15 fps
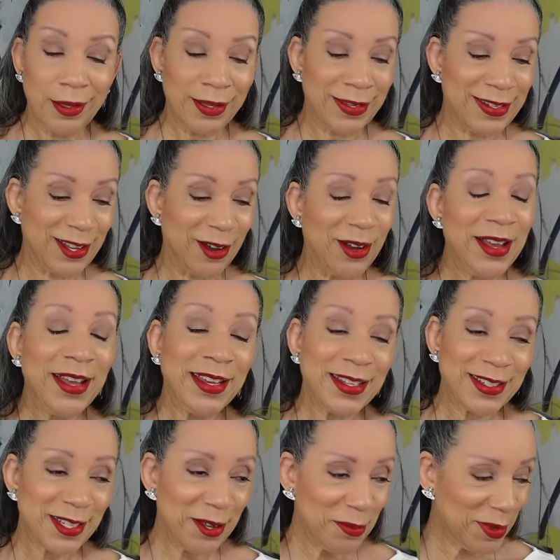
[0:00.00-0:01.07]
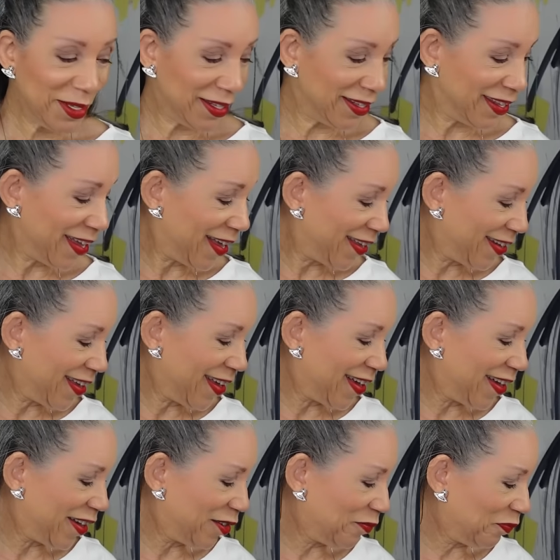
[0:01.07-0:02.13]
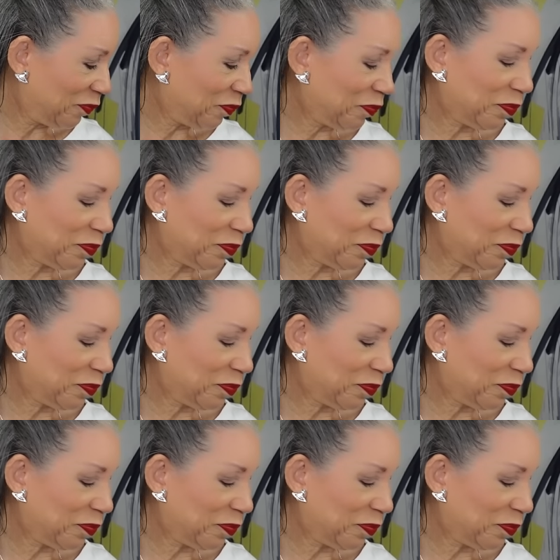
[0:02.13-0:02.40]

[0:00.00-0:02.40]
So he sent me that um,